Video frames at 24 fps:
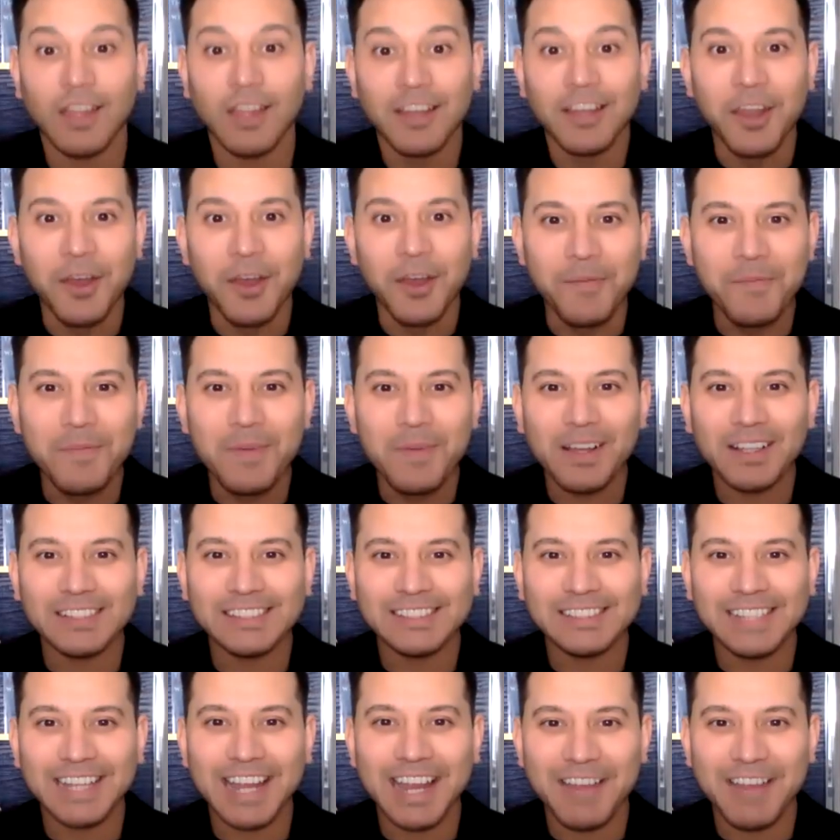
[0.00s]

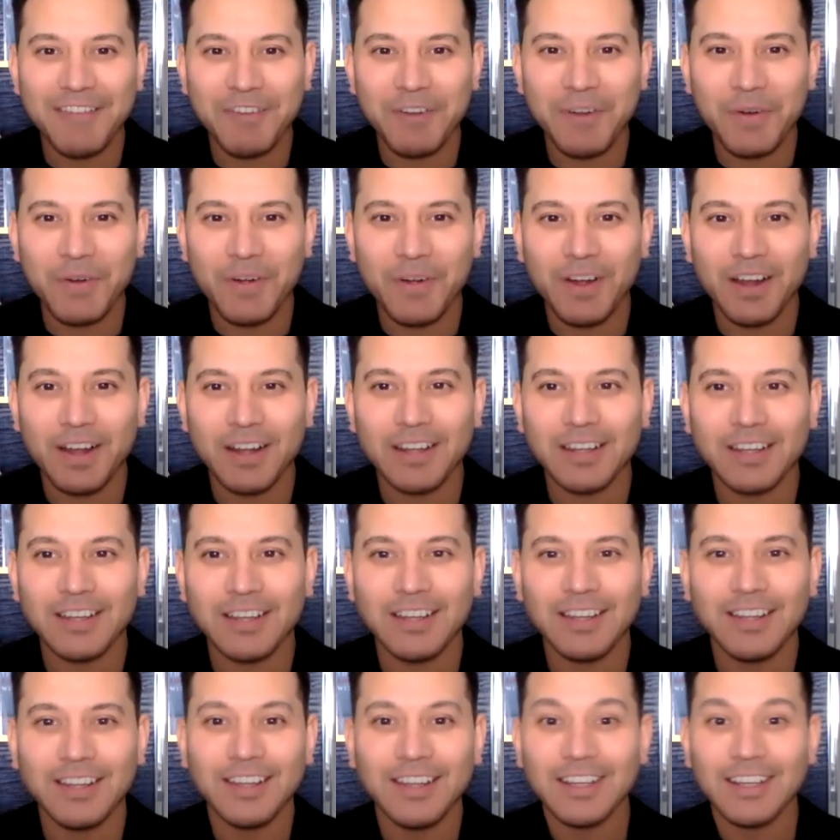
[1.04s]
Namaste, everyone.
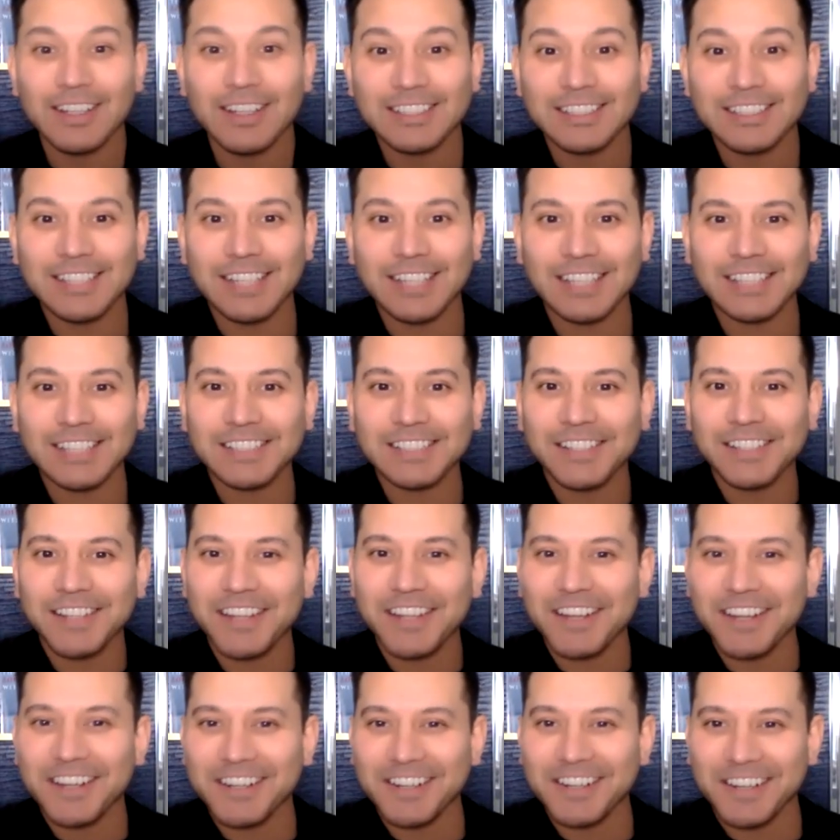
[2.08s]
Sat
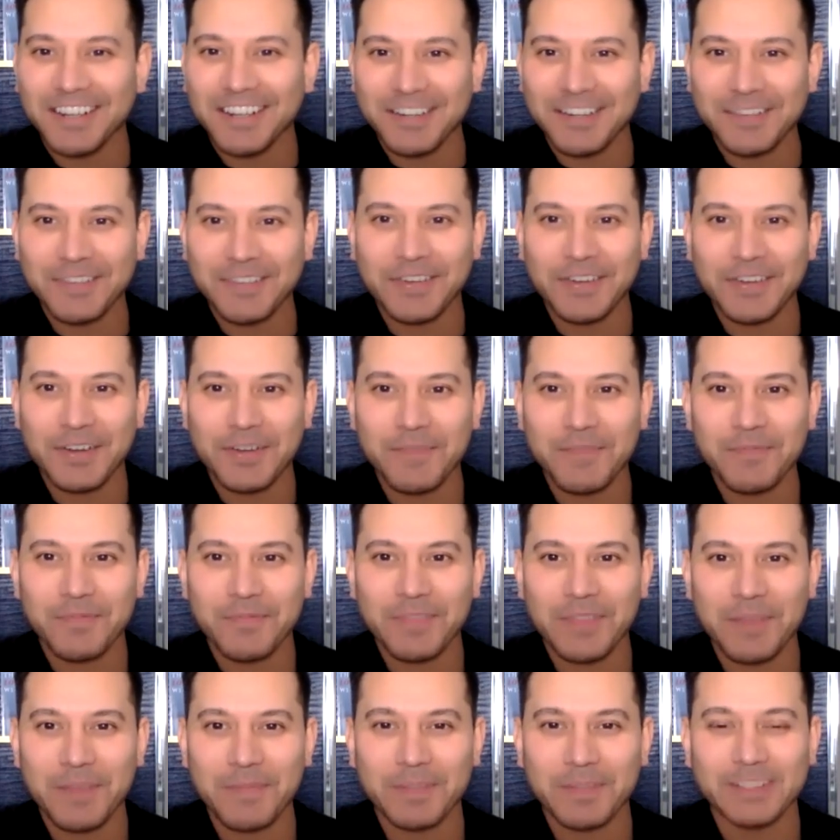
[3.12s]
Sri Akaal for
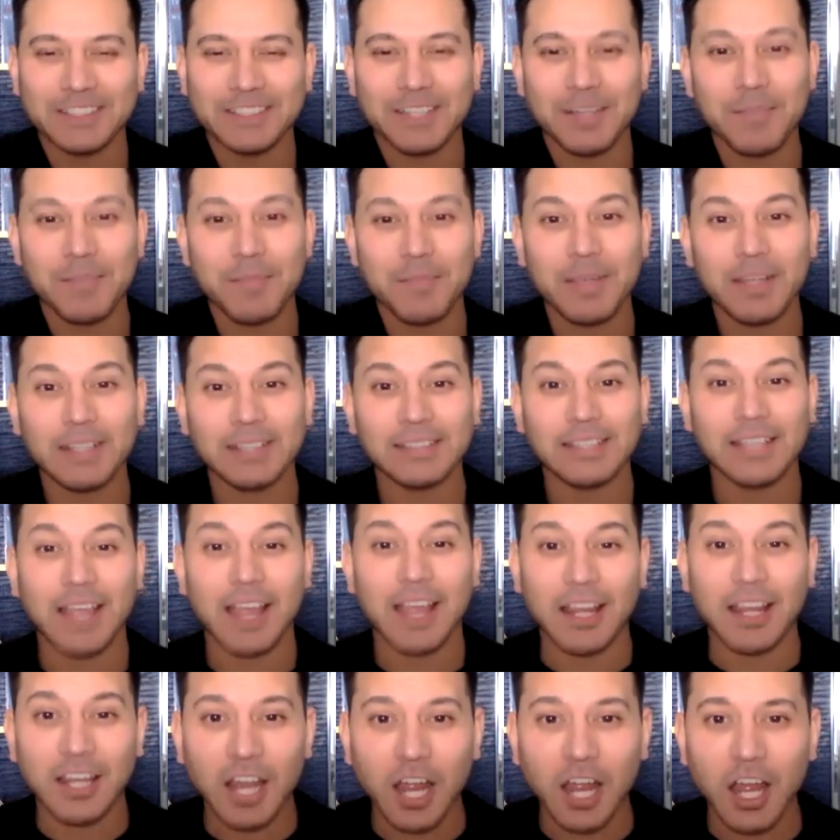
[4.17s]
the Punjabis,
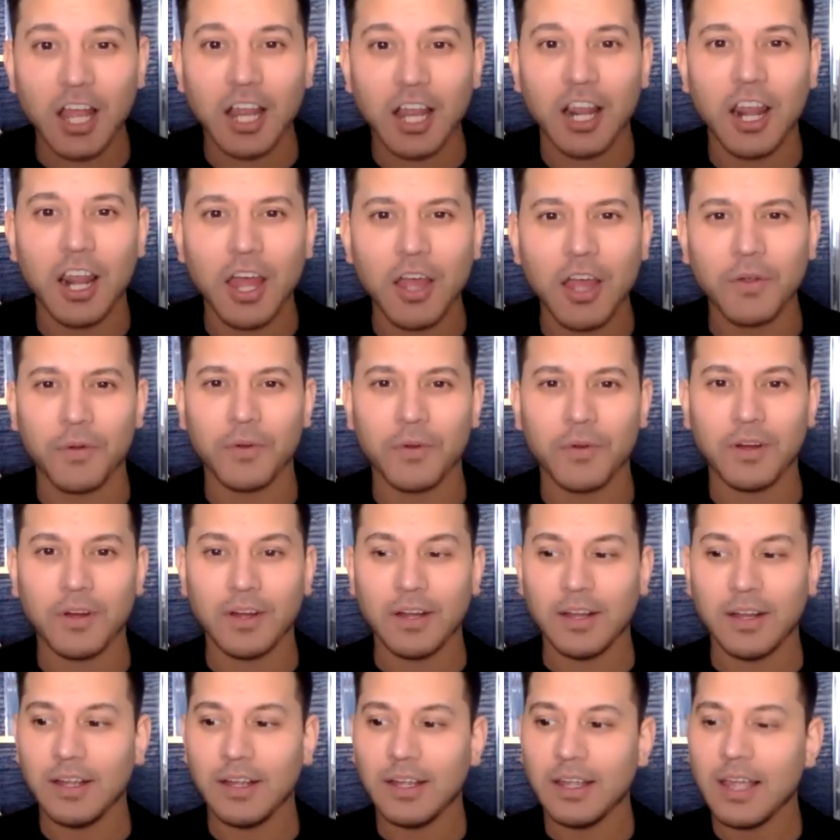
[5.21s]
and hello.
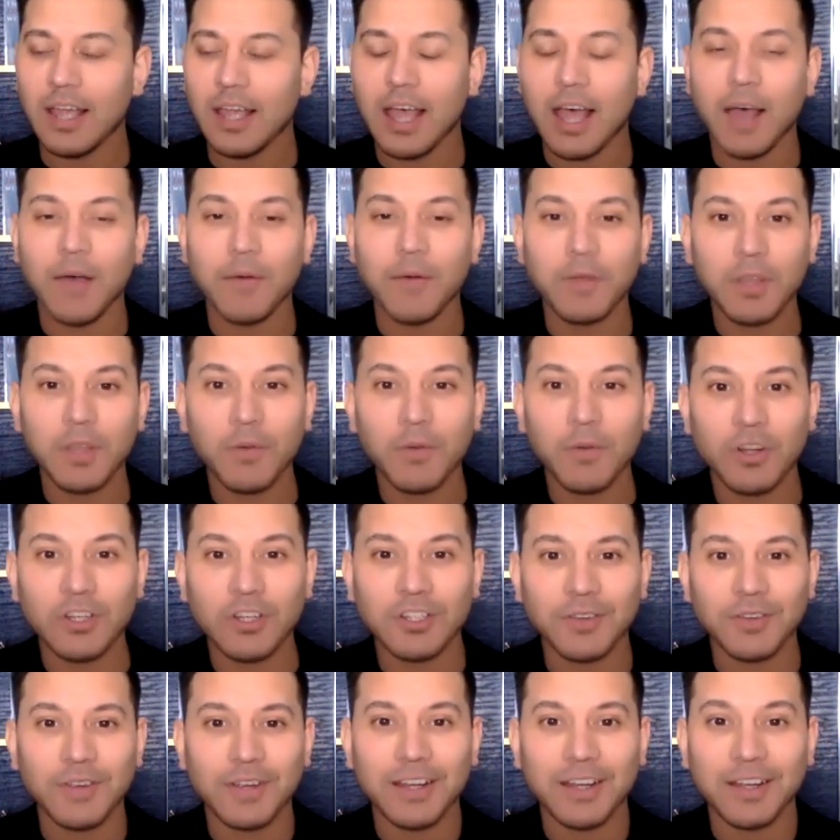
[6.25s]
How are you all
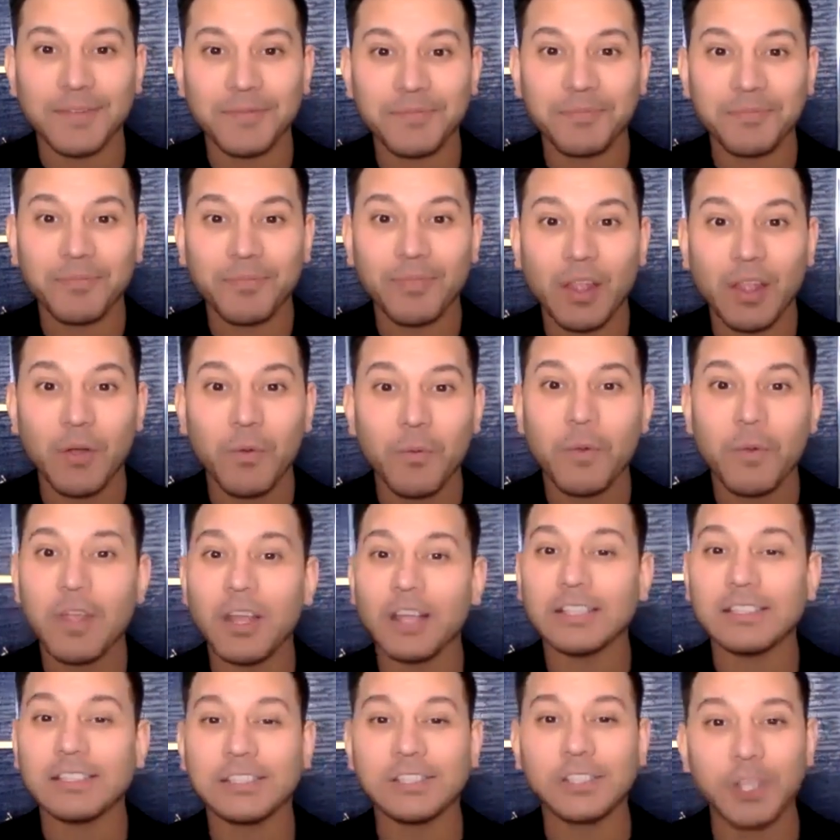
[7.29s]
doing? We
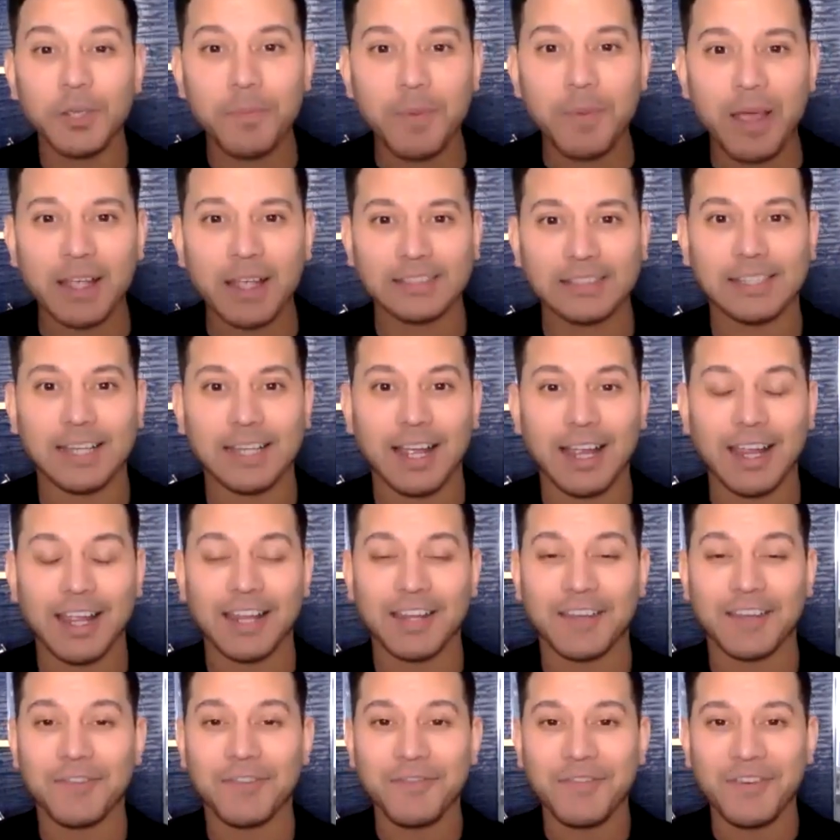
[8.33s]
are super
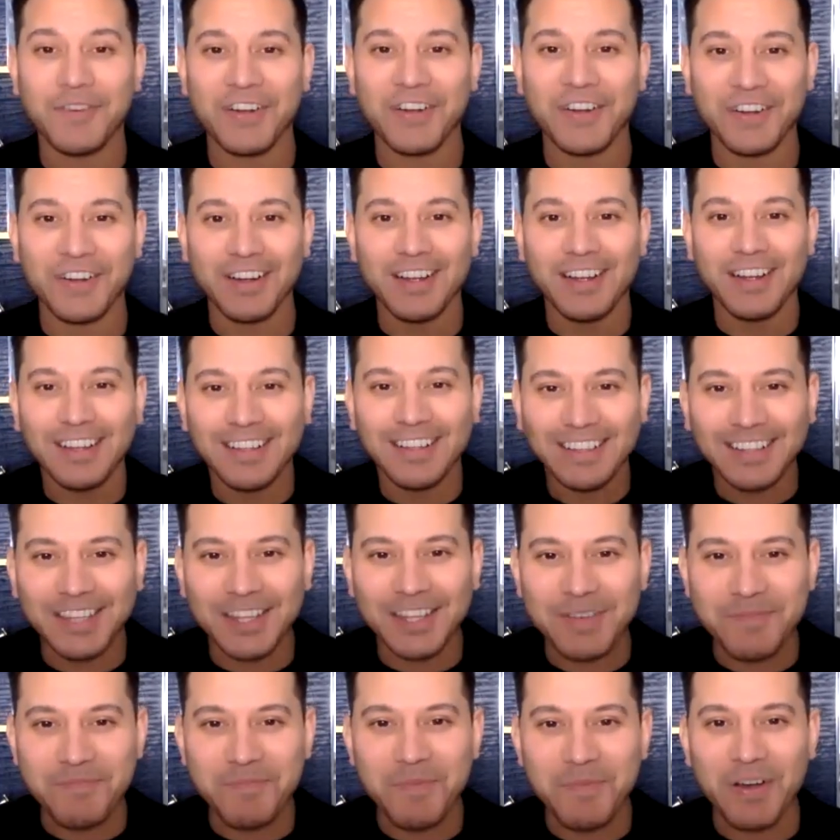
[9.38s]
excited for
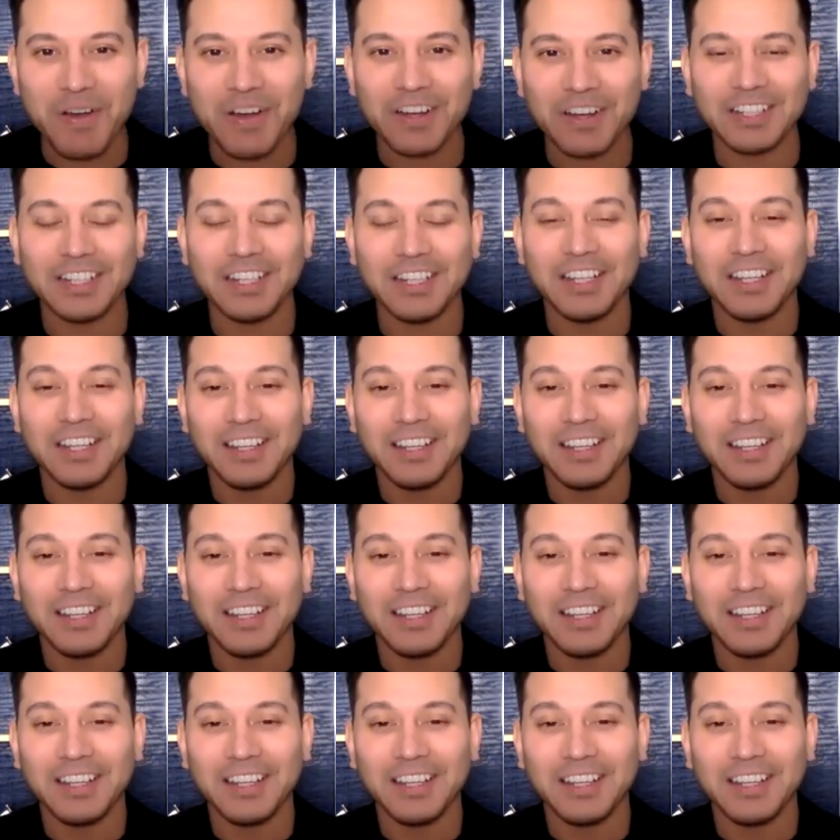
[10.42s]
the March